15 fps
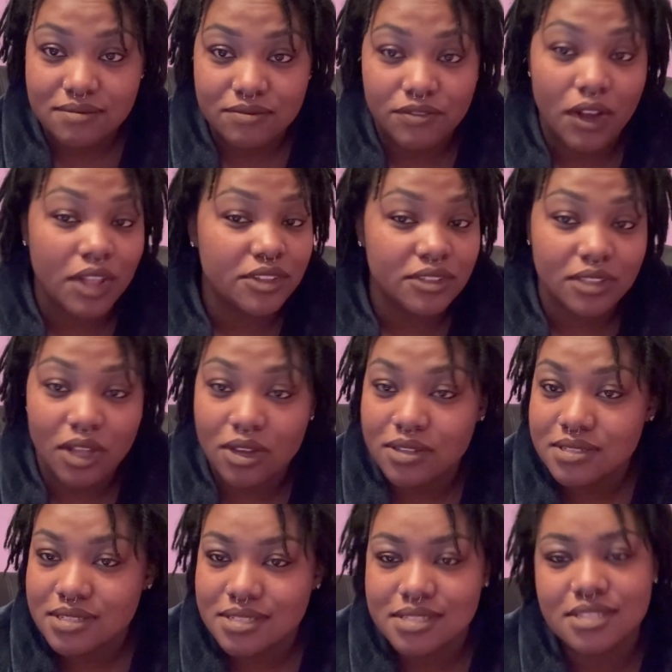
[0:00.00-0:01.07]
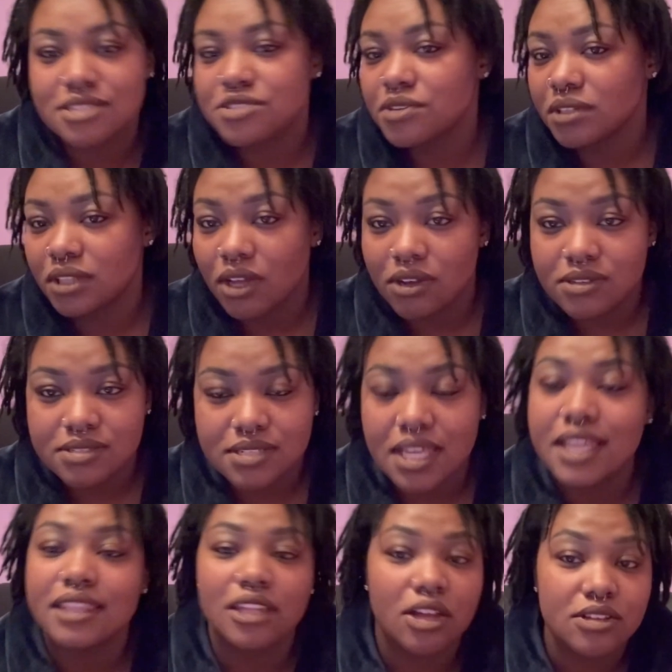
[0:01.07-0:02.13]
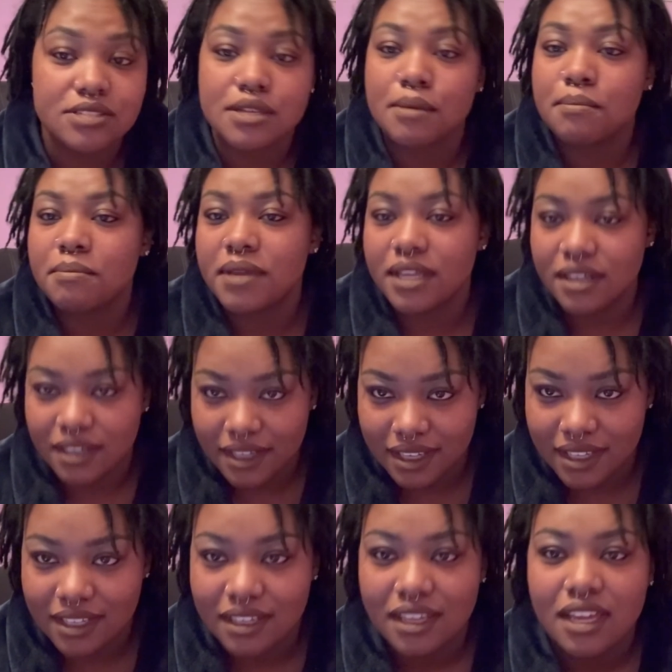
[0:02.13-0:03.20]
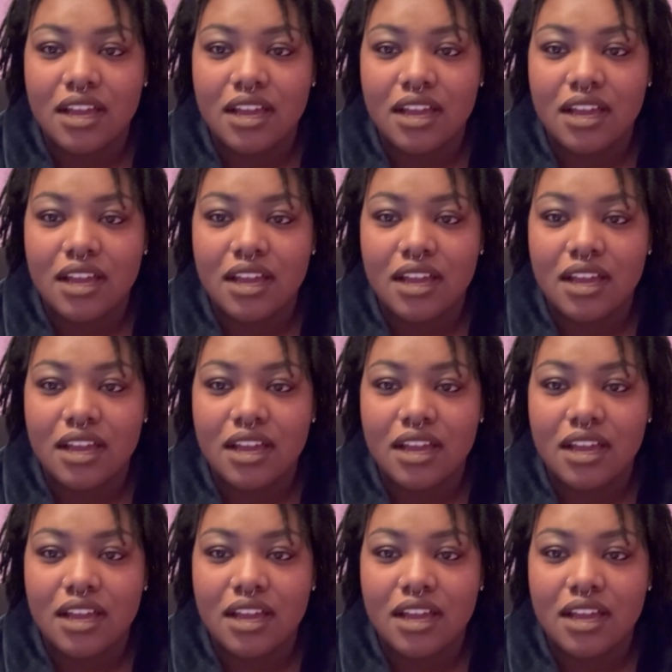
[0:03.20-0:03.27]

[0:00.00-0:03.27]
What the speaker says: father-in-laws, sister-in-laws, in-laws, period,